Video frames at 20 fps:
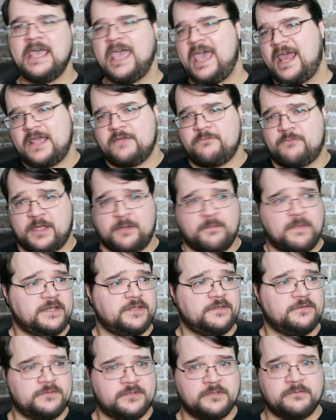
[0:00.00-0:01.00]
and I recommend
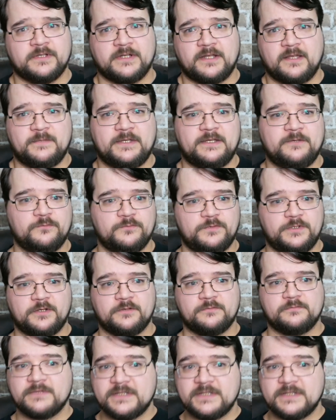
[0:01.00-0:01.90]
you do it. I mean, you know,